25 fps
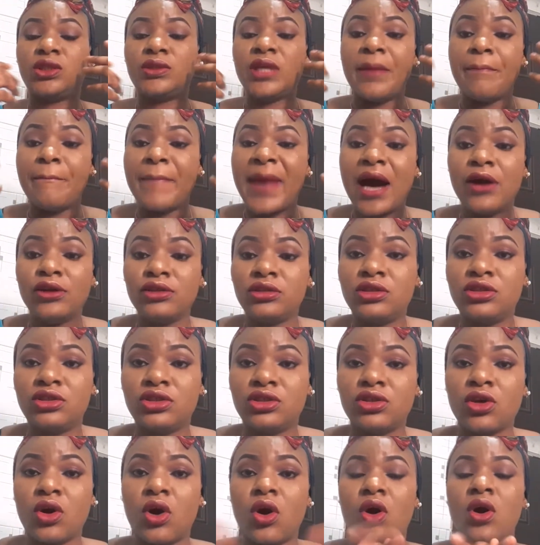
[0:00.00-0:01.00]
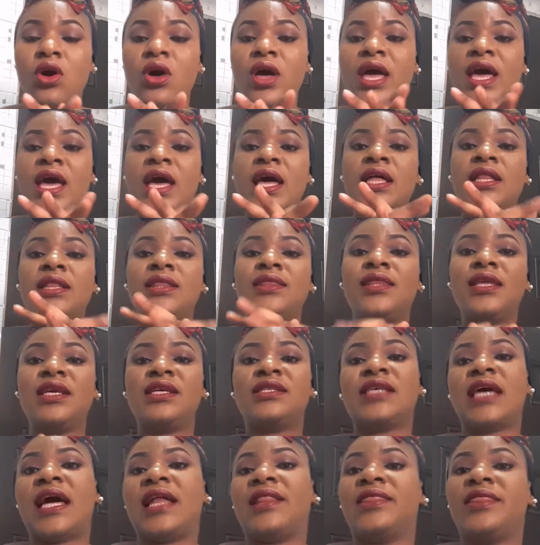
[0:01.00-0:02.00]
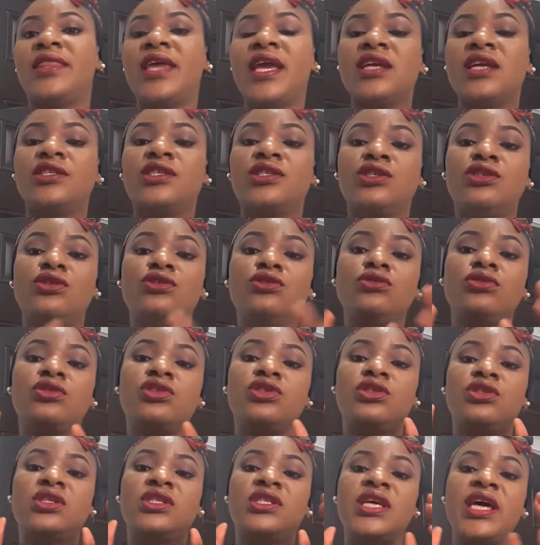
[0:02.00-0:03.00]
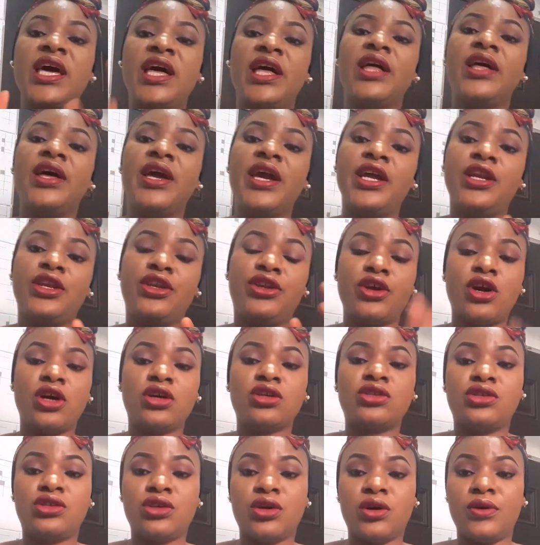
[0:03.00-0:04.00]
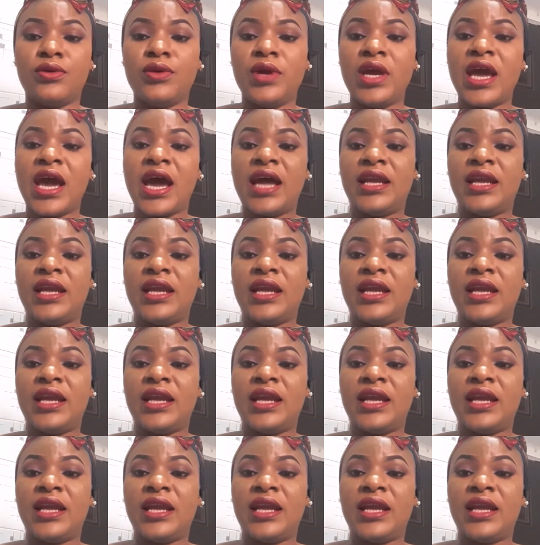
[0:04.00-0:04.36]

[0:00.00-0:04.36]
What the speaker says: a mouth sore. These are things you tell a doctor,